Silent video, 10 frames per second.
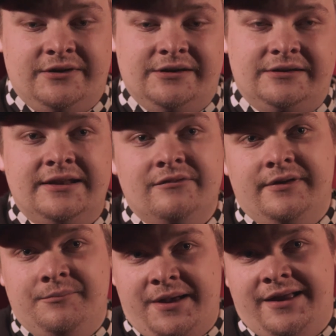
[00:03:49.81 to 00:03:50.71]
you cannot
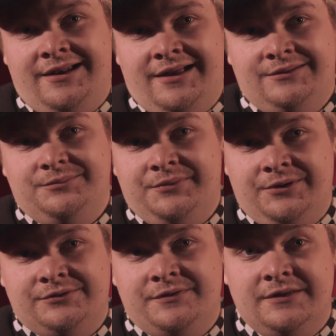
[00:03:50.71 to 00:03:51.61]
live in Pajala
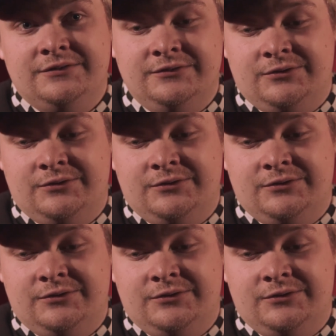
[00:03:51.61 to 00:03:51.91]
because of this.